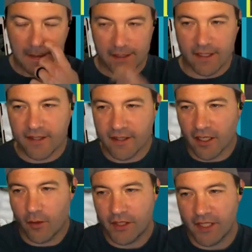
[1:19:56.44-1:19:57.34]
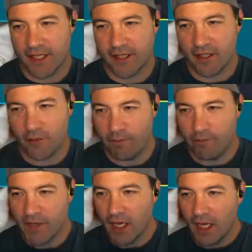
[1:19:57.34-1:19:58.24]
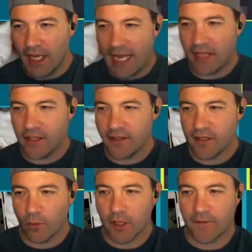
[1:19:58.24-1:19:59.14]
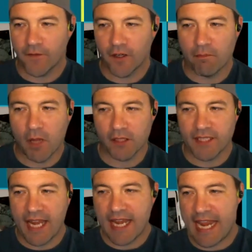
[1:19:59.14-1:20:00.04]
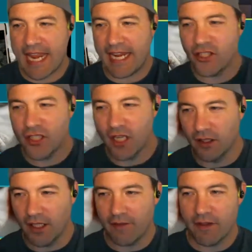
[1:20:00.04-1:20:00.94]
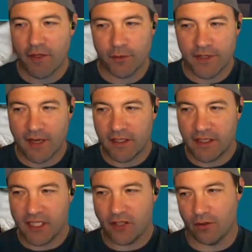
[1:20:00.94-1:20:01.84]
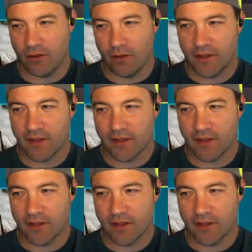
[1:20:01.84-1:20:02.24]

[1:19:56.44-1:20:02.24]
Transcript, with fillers: This is a good question. I like this one. How does it work for a multi age 11 through 17 year olds,